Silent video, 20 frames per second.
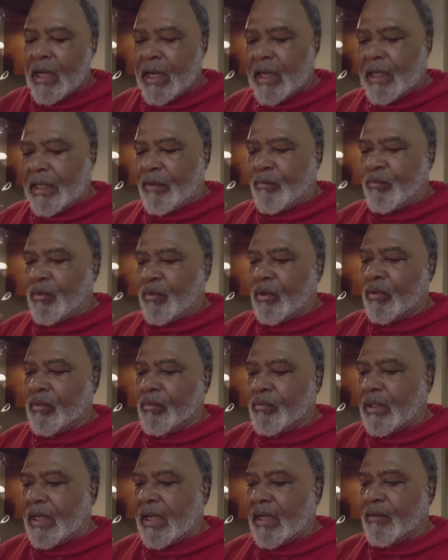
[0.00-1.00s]
and then
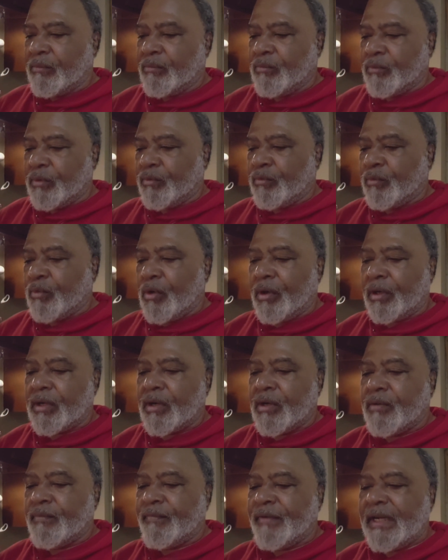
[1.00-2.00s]
we'll work
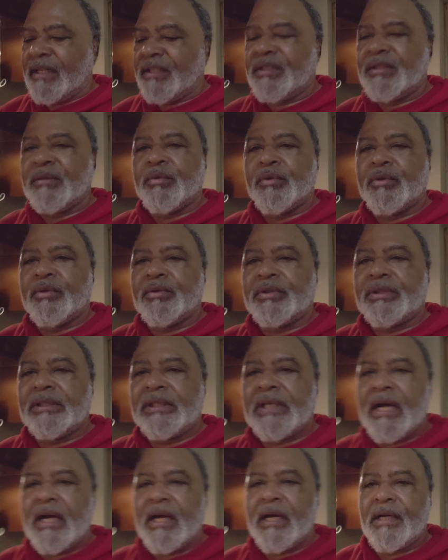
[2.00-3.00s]
on the
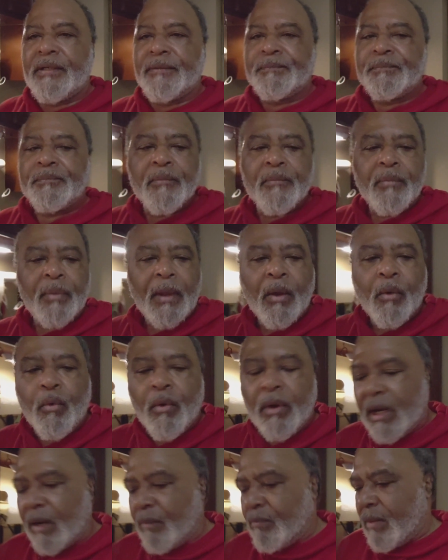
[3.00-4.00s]
vegetables.
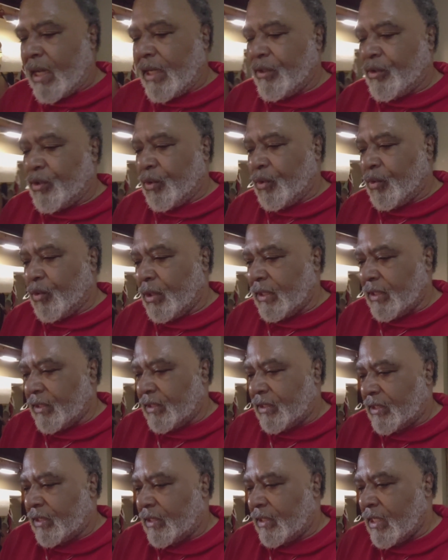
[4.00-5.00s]
What I might do
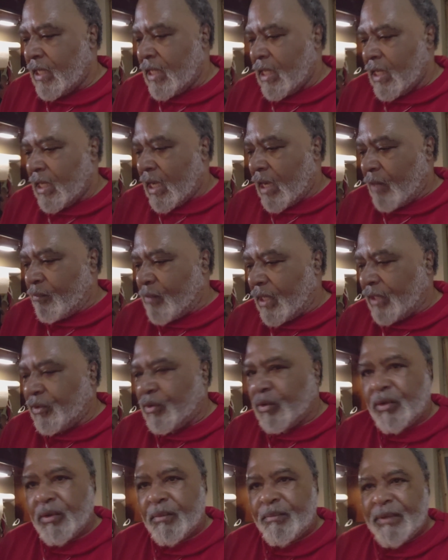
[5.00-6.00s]
is I might
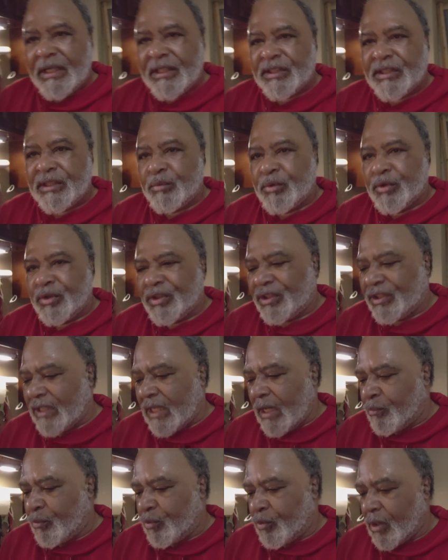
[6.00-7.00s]
do the vegetables
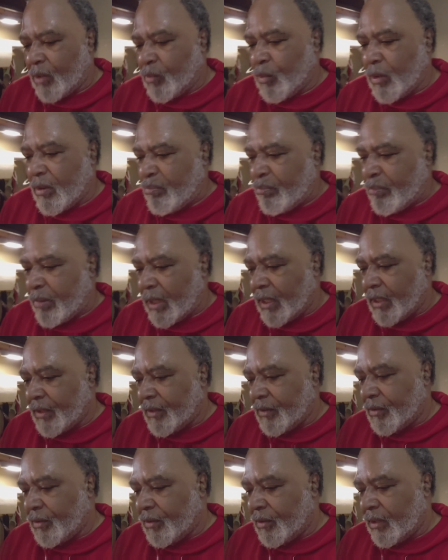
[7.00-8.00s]
separate with
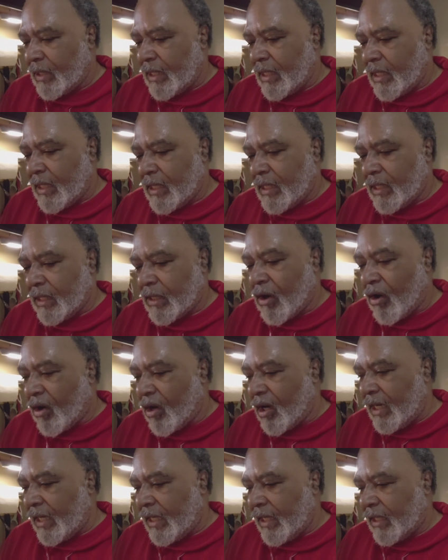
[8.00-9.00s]
butter and
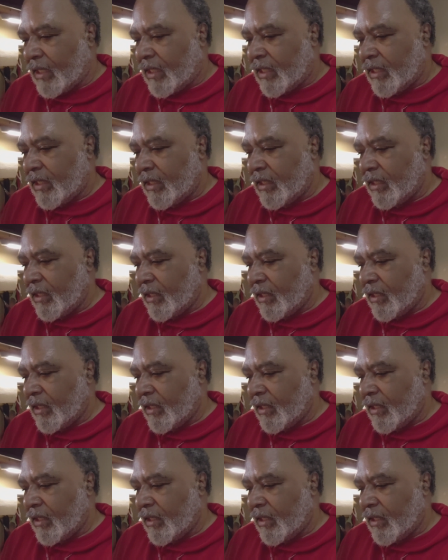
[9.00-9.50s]
garlic